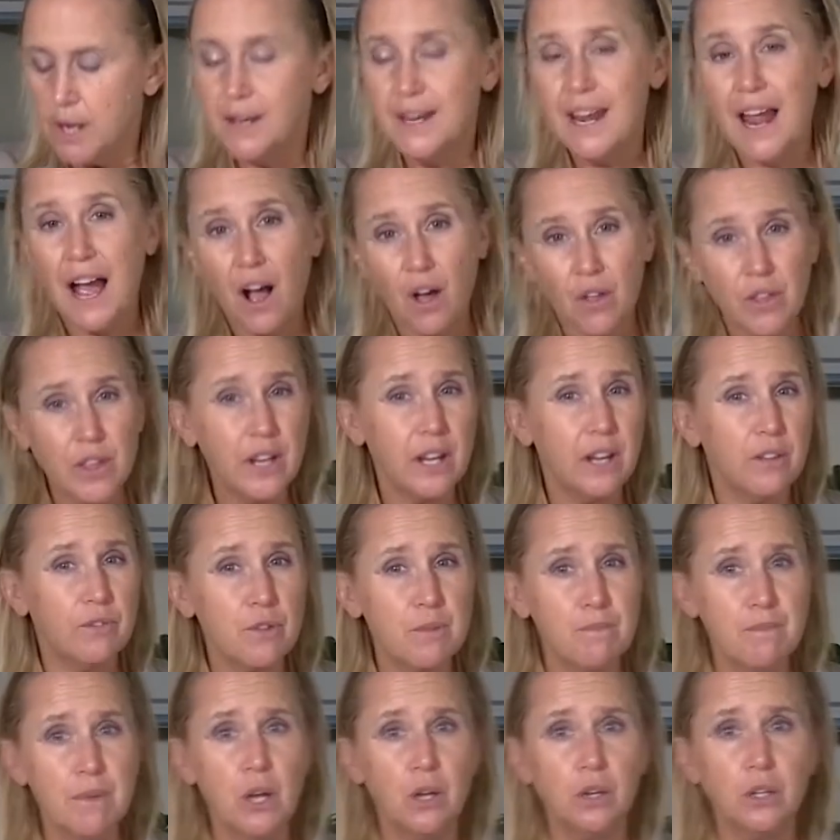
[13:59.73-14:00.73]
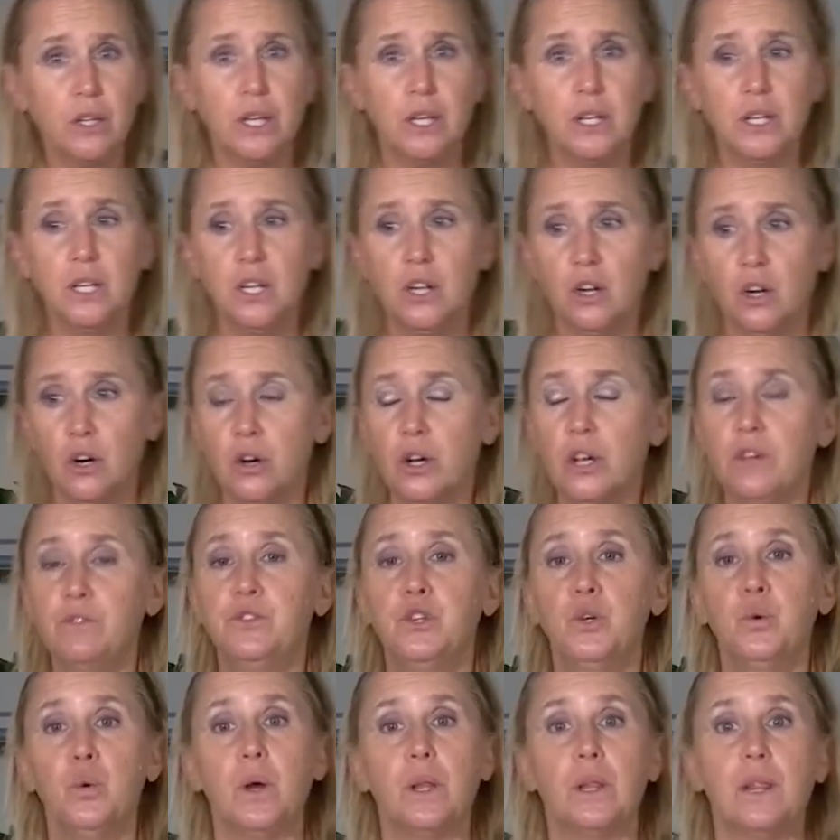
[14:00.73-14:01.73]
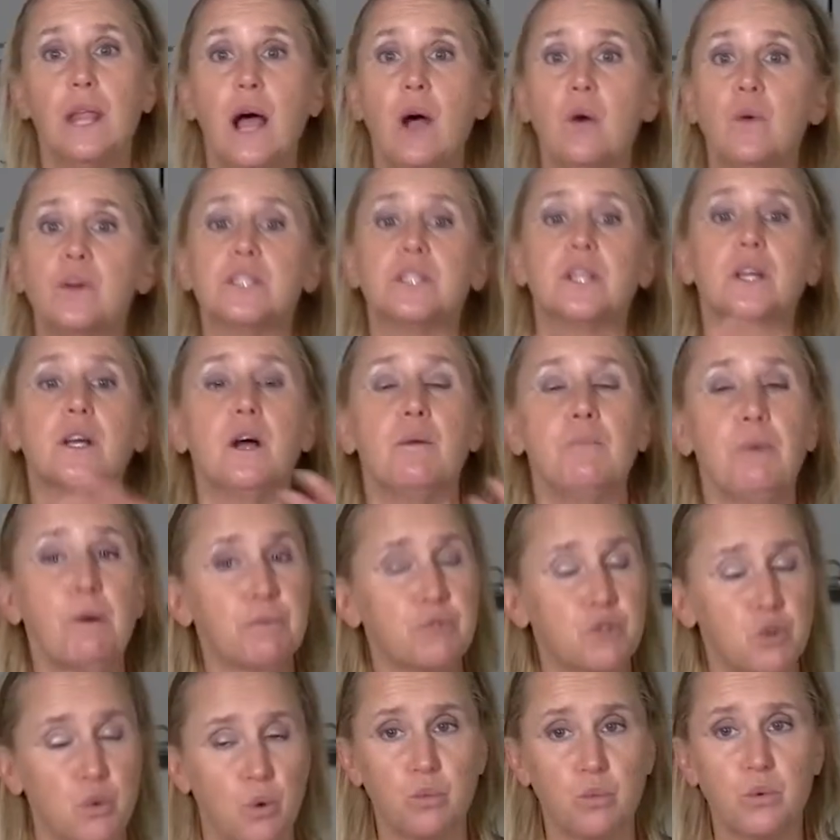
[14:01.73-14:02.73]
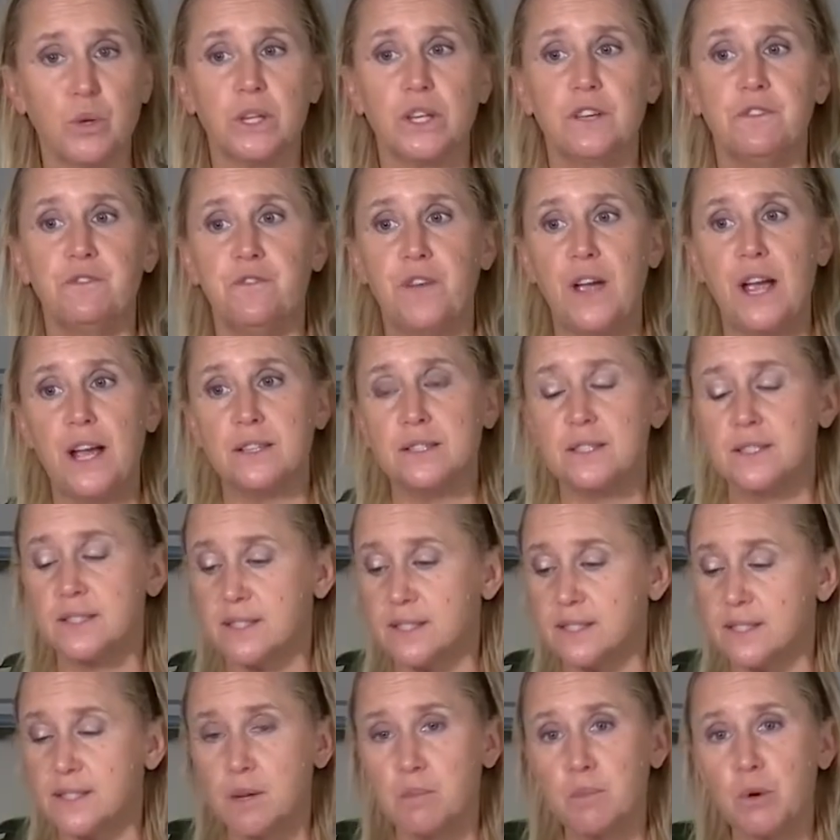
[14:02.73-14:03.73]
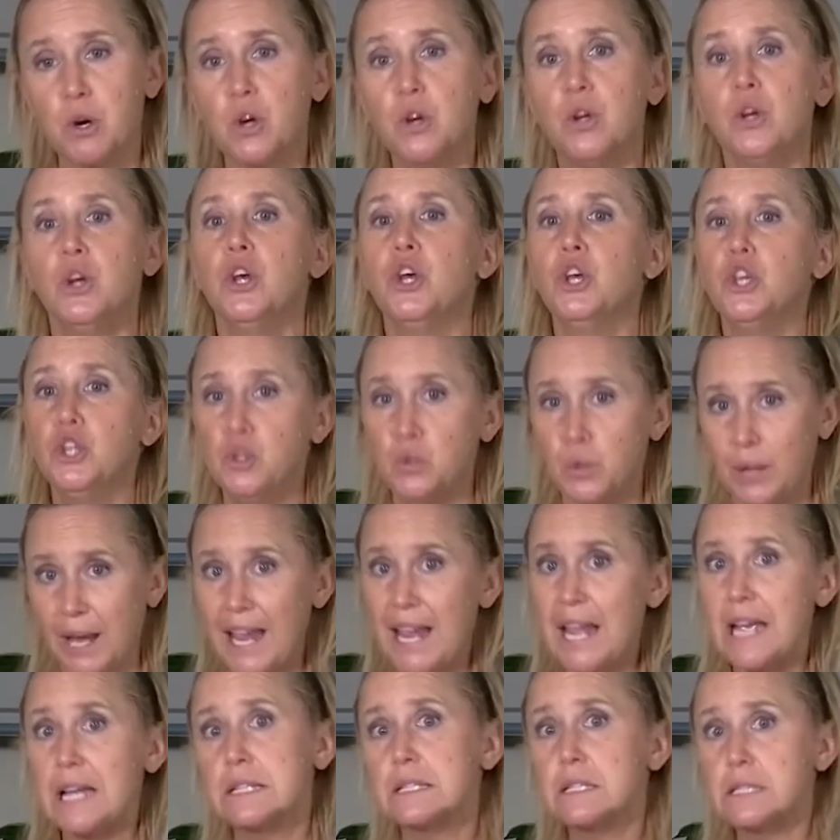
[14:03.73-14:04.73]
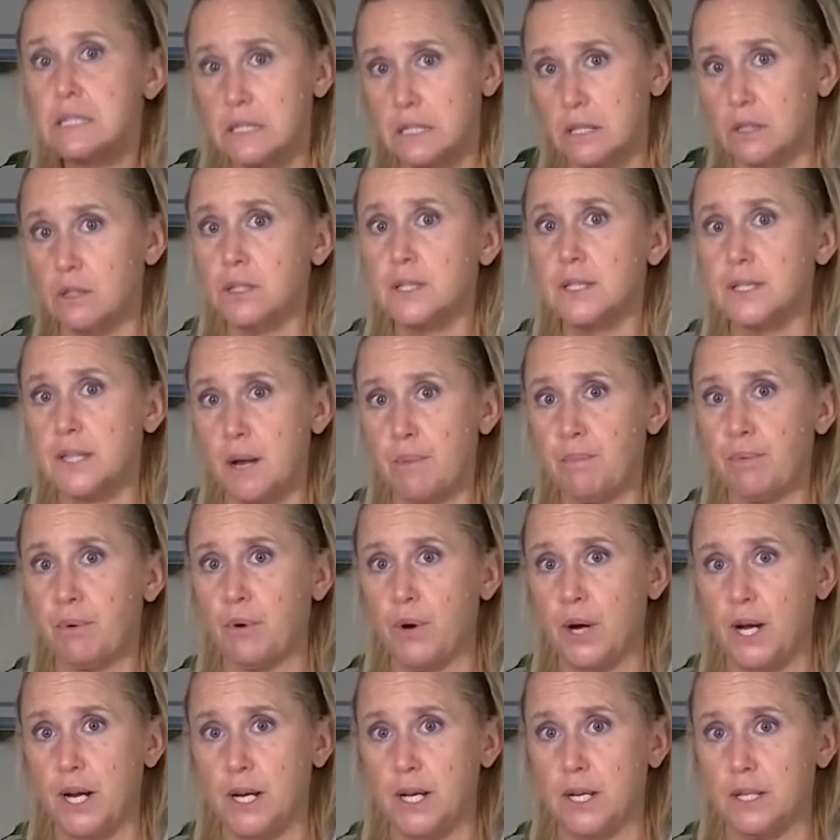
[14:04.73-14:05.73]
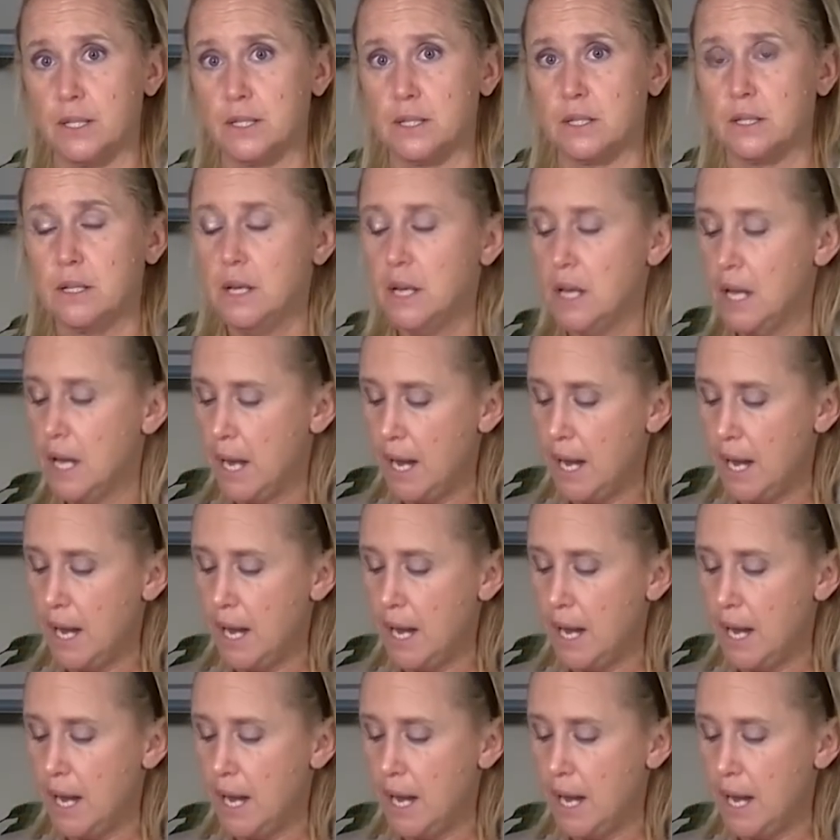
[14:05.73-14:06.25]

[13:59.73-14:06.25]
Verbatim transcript: Now that I have the milk in here, if you allow it to come up really fast simmer, you can still separate it.